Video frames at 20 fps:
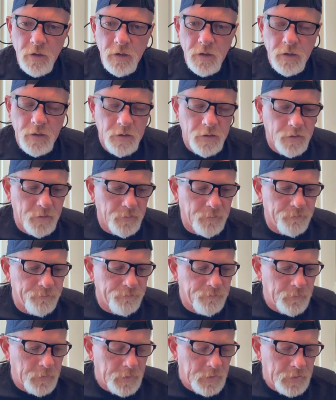
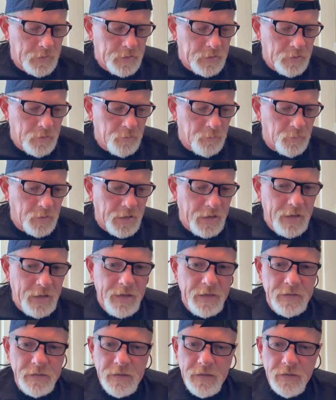But I
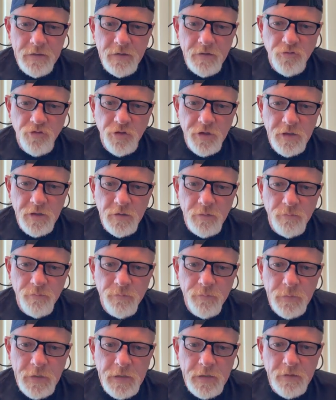had to get in the gym,
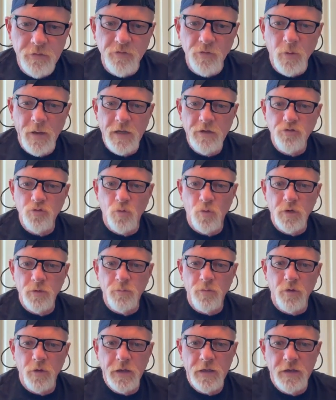and so I
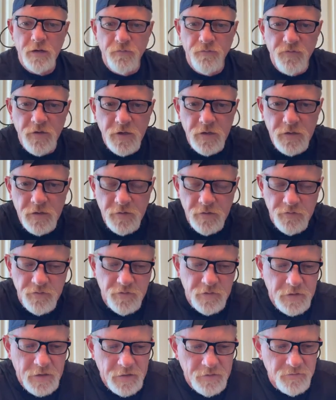joined Planet Fitness,
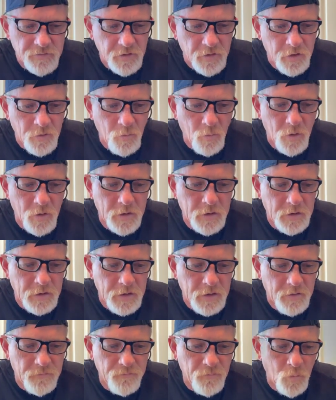and I started
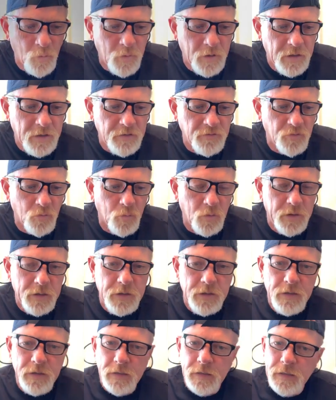working out 4 days a
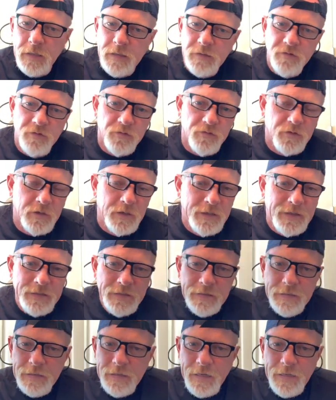week, and I
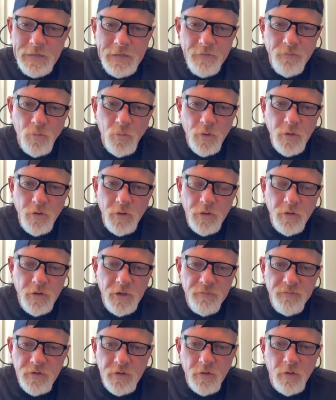never really
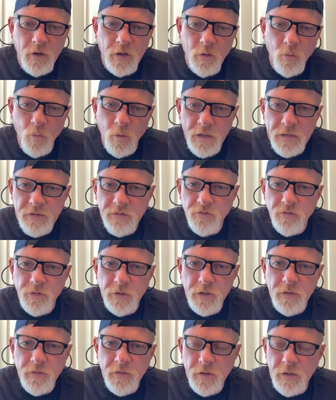lifted a lot of weights or
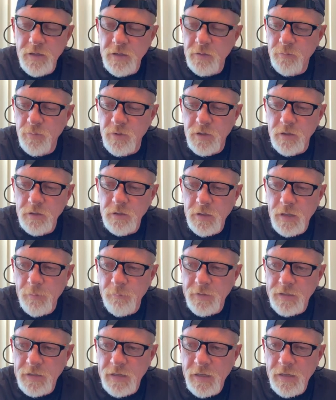anything, but I
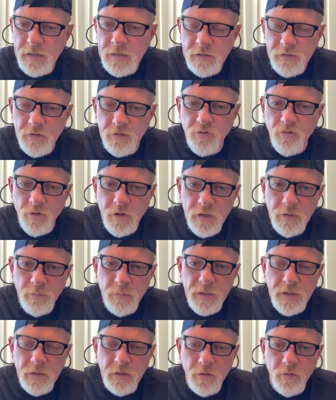mean, I hit the
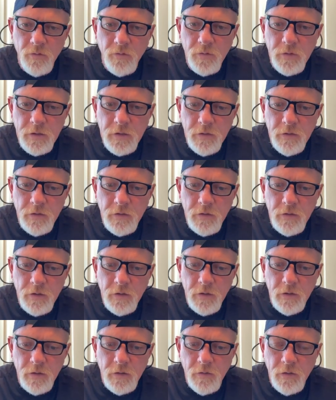treadmill and
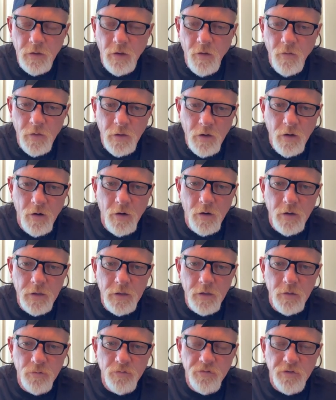all the
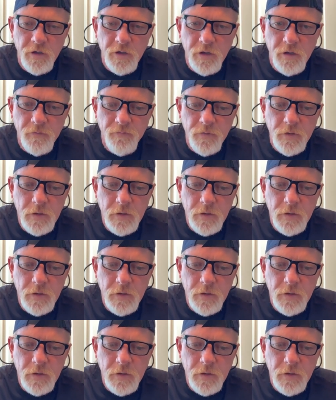cardio stuff,